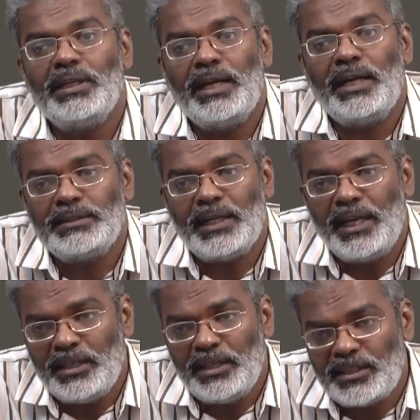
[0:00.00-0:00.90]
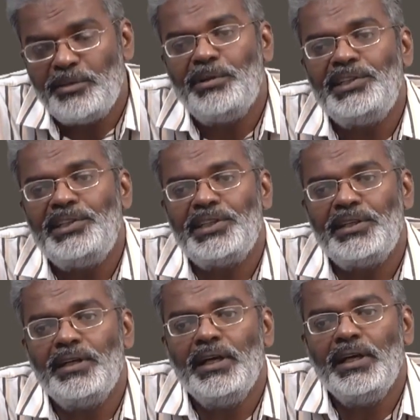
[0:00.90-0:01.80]
As I already
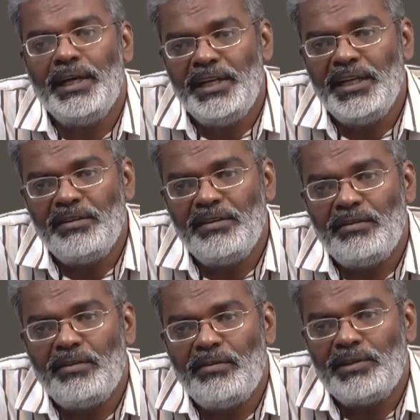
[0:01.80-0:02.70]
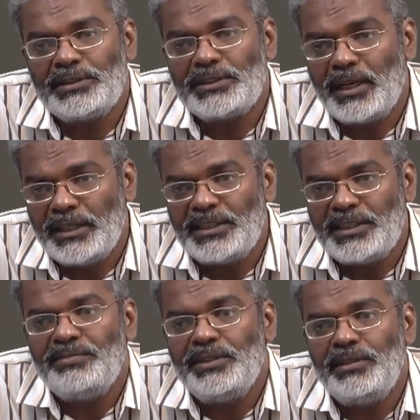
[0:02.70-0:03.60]
mentioned, India was
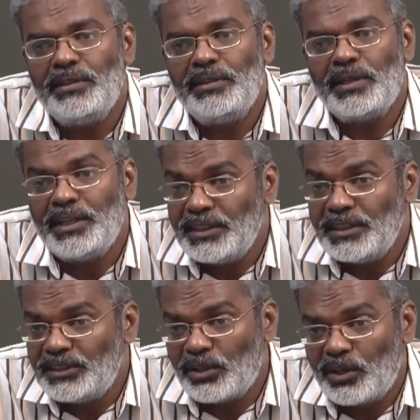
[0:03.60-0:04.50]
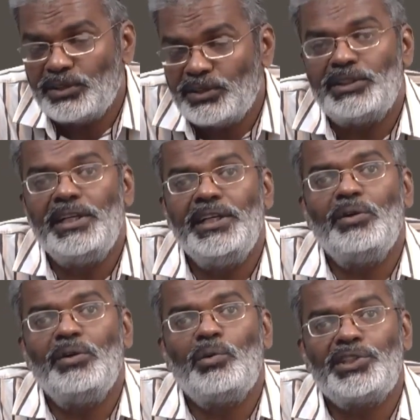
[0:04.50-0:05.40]
connecting with the countries across the Indian
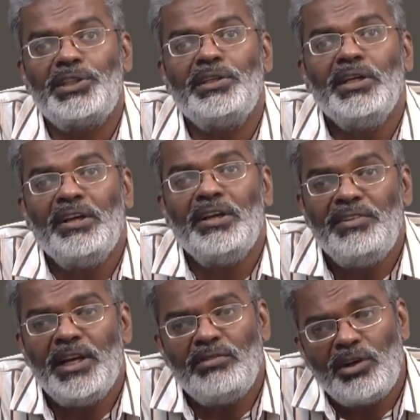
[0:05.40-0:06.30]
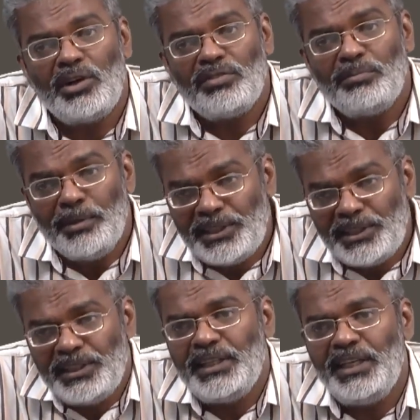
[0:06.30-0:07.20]
Ocean. We have a lot of
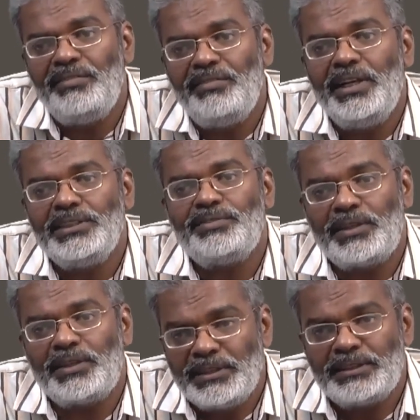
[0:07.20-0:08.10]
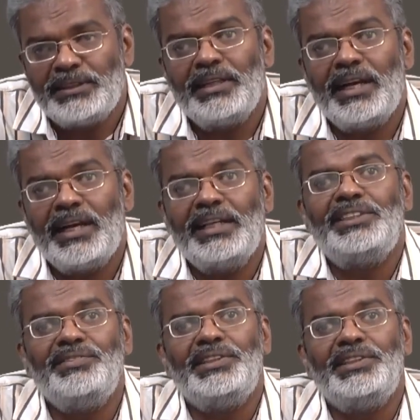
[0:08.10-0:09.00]
material evidence for this
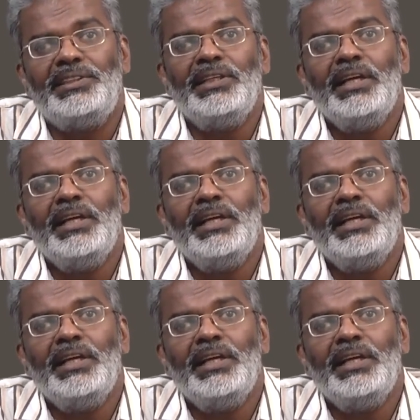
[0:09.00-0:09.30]
connectivity.